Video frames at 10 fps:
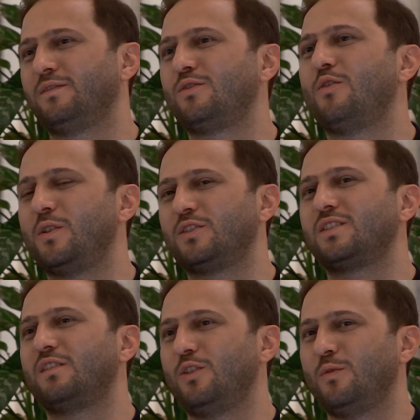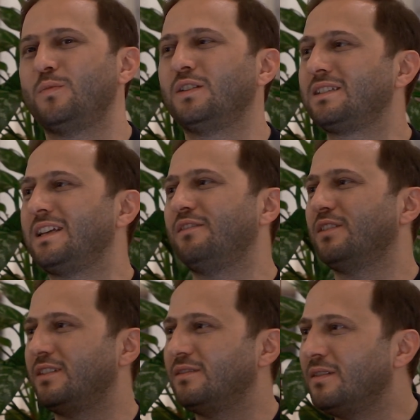so much developments,
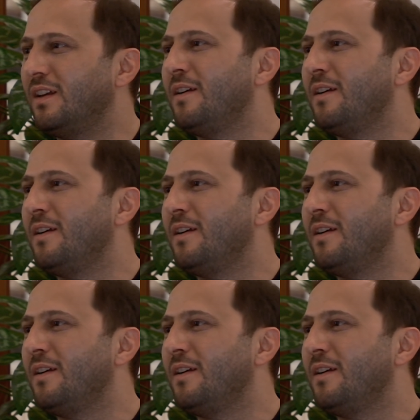even